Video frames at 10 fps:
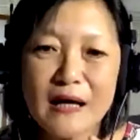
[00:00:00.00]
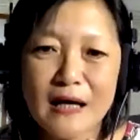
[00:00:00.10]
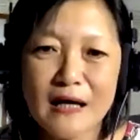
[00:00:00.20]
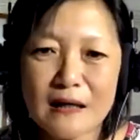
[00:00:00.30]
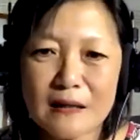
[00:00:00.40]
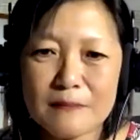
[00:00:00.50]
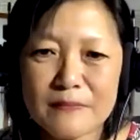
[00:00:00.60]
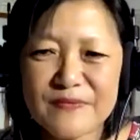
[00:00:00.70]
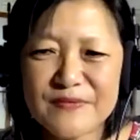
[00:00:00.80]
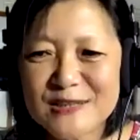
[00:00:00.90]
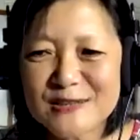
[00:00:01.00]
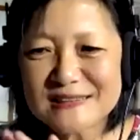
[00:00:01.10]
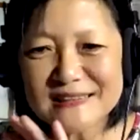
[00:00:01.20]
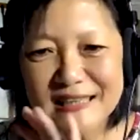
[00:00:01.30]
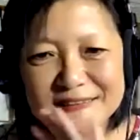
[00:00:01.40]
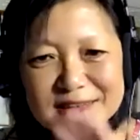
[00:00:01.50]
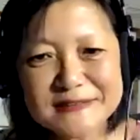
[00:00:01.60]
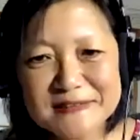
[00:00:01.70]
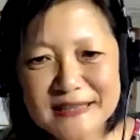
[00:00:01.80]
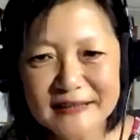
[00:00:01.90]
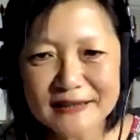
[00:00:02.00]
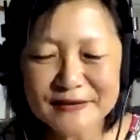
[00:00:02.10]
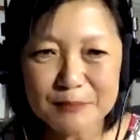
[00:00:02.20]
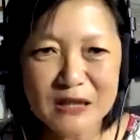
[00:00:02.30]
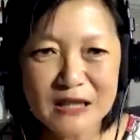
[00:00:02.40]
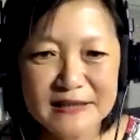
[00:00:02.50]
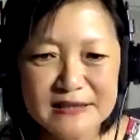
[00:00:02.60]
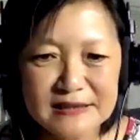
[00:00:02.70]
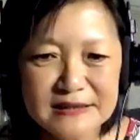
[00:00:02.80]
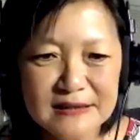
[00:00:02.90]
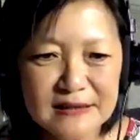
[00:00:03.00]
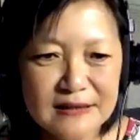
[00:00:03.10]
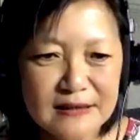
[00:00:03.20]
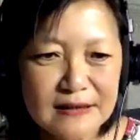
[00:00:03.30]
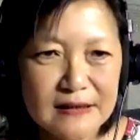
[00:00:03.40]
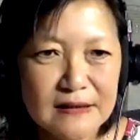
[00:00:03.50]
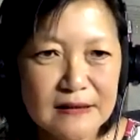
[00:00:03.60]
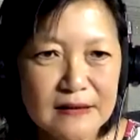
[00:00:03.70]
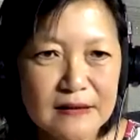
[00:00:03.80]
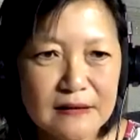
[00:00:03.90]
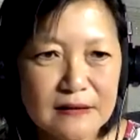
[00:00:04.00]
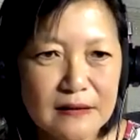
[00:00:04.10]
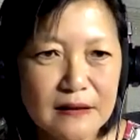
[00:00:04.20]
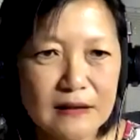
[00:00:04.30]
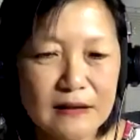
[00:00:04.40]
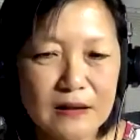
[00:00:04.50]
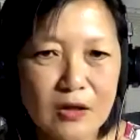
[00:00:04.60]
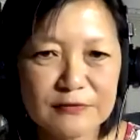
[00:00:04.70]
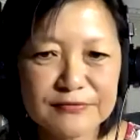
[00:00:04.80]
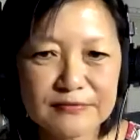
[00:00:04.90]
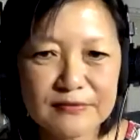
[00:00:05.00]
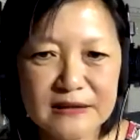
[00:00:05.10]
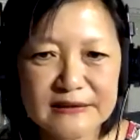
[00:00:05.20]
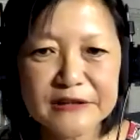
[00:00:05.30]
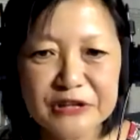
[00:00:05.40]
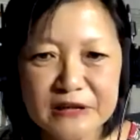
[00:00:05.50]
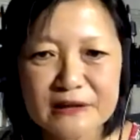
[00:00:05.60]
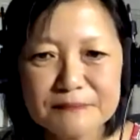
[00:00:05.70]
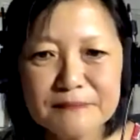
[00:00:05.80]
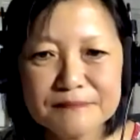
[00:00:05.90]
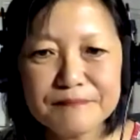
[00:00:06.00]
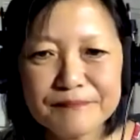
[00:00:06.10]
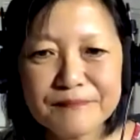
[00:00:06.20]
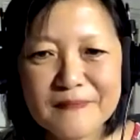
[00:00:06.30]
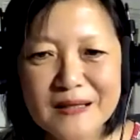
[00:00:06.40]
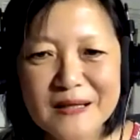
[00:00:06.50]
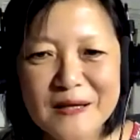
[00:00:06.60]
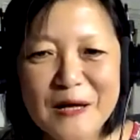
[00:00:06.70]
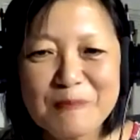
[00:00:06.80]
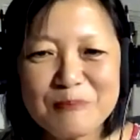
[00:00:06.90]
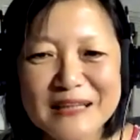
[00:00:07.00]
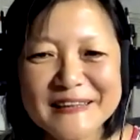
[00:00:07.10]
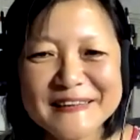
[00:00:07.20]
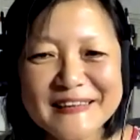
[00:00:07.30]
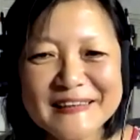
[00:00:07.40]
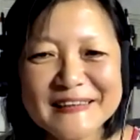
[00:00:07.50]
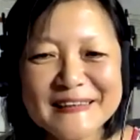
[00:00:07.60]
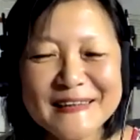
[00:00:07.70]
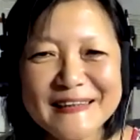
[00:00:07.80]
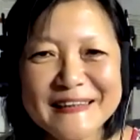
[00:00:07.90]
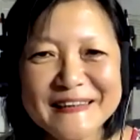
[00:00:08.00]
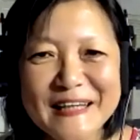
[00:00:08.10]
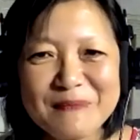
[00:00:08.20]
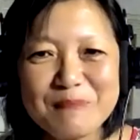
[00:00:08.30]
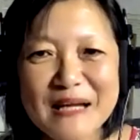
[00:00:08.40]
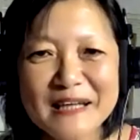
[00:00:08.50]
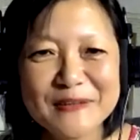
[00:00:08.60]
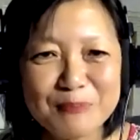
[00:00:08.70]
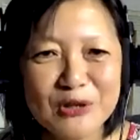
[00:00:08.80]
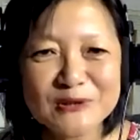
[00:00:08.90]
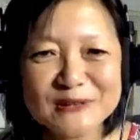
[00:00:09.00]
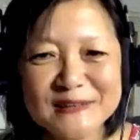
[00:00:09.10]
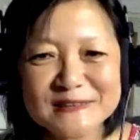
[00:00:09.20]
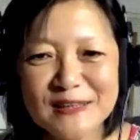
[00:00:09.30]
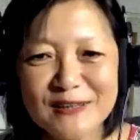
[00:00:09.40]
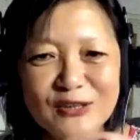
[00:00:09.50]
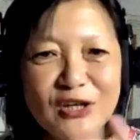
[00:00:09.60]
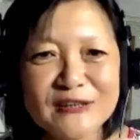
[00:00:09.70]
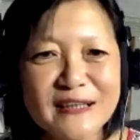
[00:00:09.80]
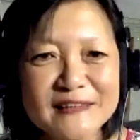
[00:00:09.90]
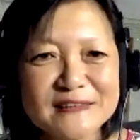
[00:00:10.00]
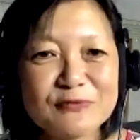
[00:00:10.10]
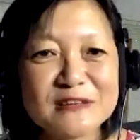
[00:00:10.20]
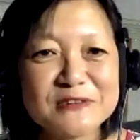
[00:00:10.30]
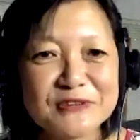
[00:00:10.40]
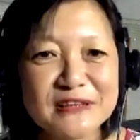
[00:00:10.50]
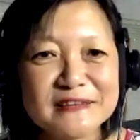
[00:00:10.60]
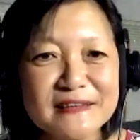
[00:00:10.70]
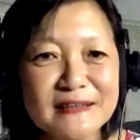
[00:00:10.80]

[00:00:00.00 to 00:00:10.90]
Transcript: Um, this doesn't take the place uh, of a teacher, but I think it can make the process a lot less frustrating